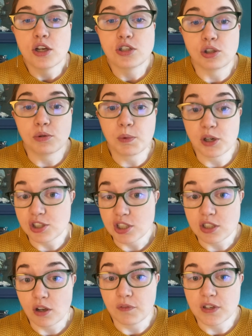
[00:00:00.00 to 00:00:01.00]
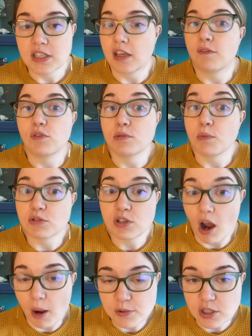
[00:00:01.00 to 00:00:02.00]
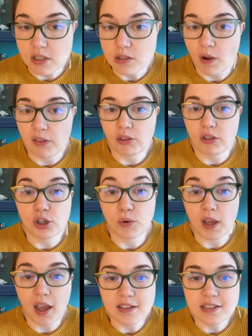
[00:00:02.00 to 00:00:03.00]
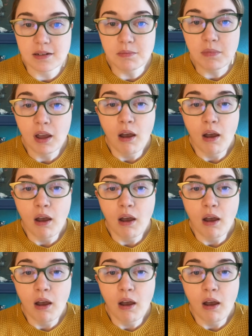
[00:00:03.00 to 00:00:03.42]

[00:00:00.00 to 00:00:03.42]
to purchase sofas and give you the most options rather than doing custom,